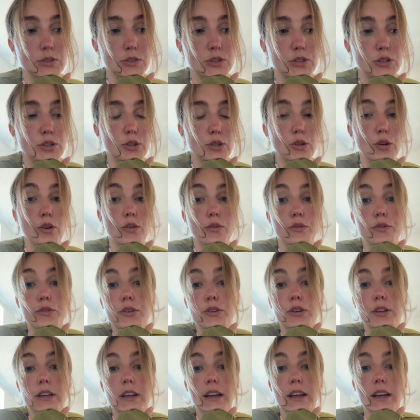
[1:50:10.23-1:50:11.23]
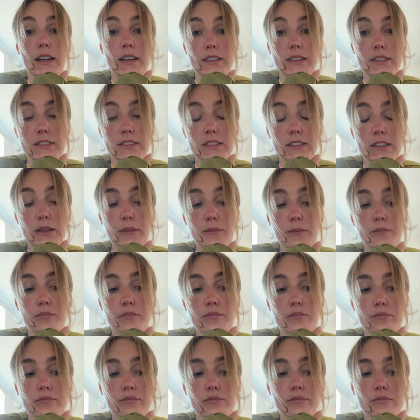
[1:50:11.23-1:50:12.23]
took over.
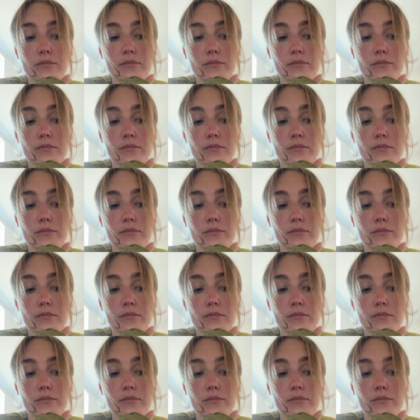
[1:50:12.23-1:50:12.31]
And